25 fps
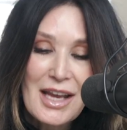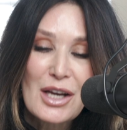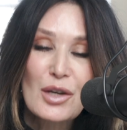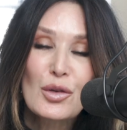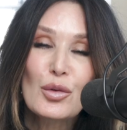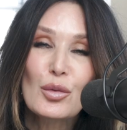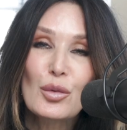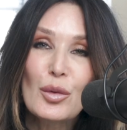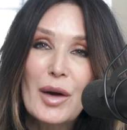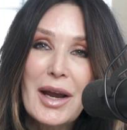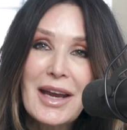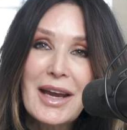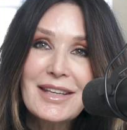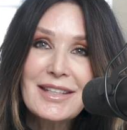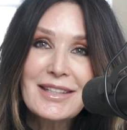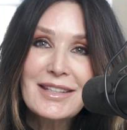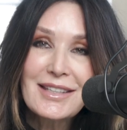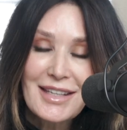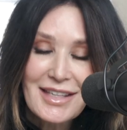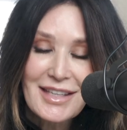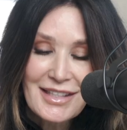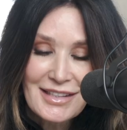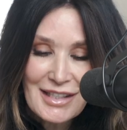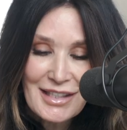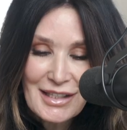Great
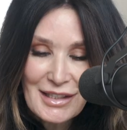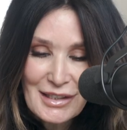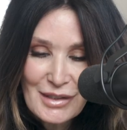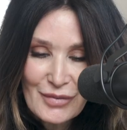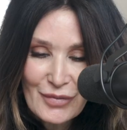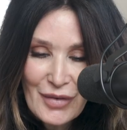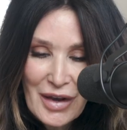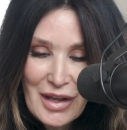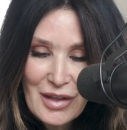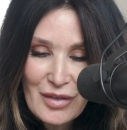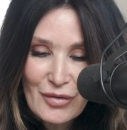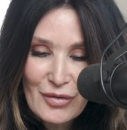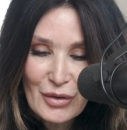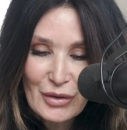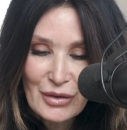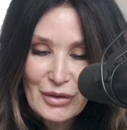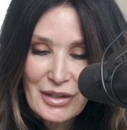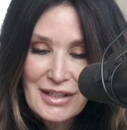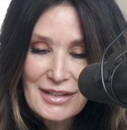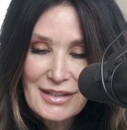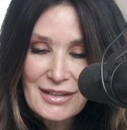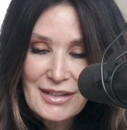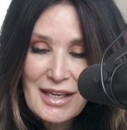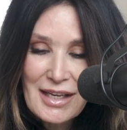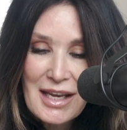is his
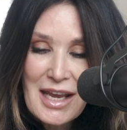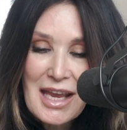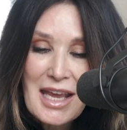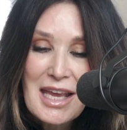faithfulness.